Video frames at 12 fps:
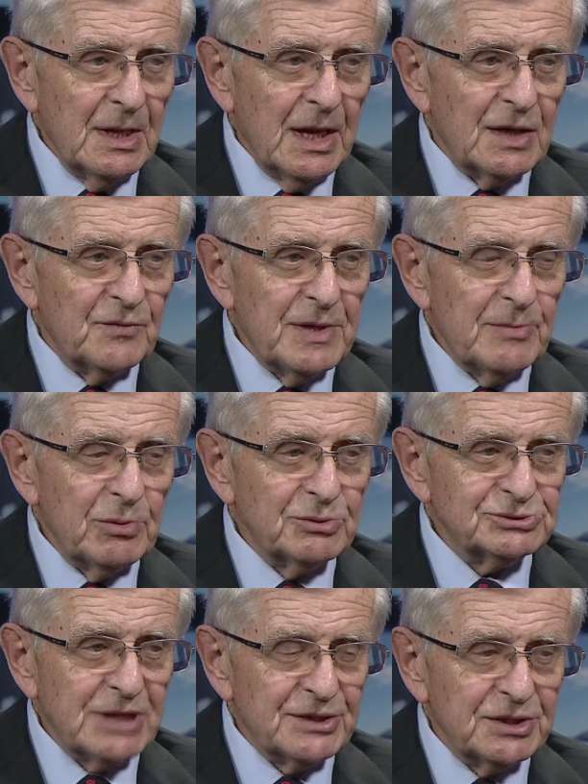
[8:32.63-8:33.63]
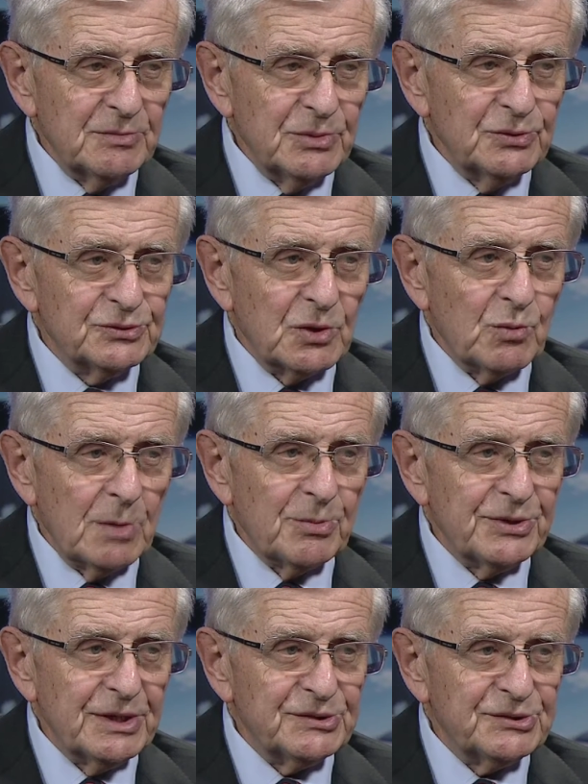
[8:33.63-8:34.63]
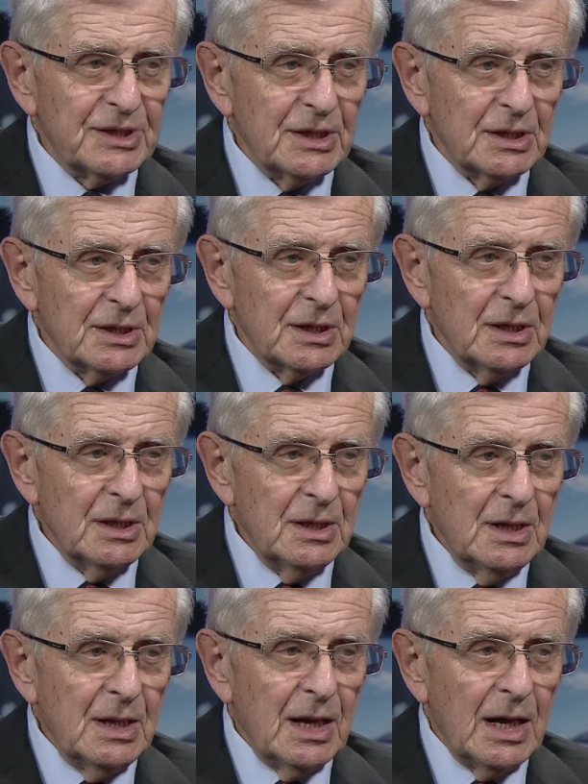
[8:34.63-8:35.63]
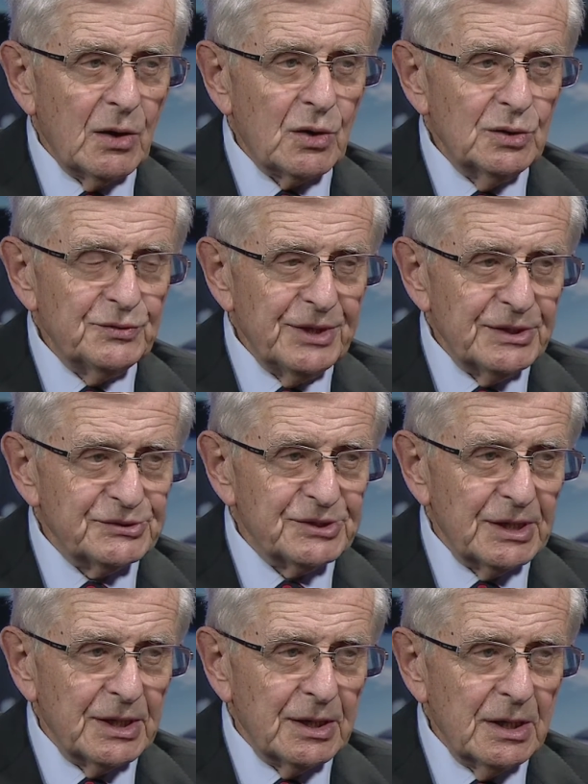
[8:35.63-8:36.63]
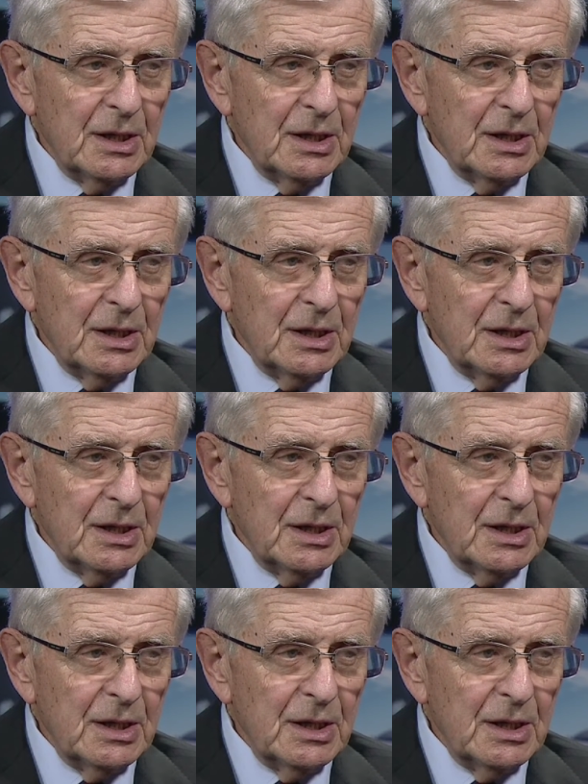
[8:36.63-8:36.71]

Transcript: And if people were writing music, what were they singing? How could they sing?